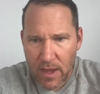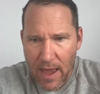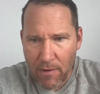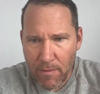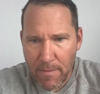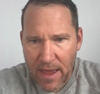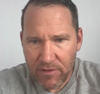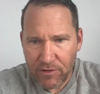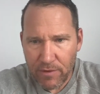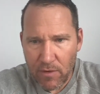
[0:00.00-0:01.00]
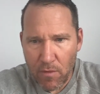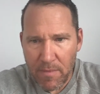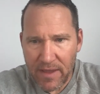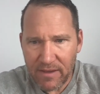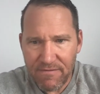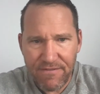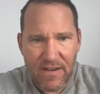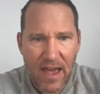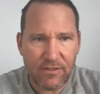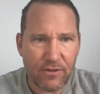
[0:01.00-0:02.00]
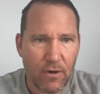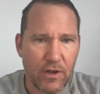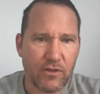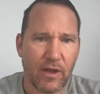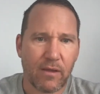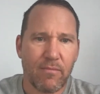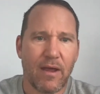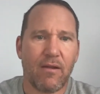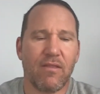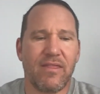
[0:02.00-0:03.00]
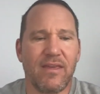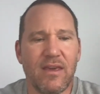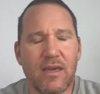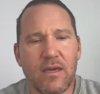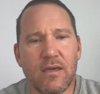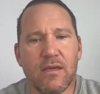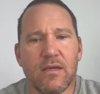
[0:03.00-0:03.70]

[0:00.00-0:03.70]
How to master it or make it faster. Are you talking about the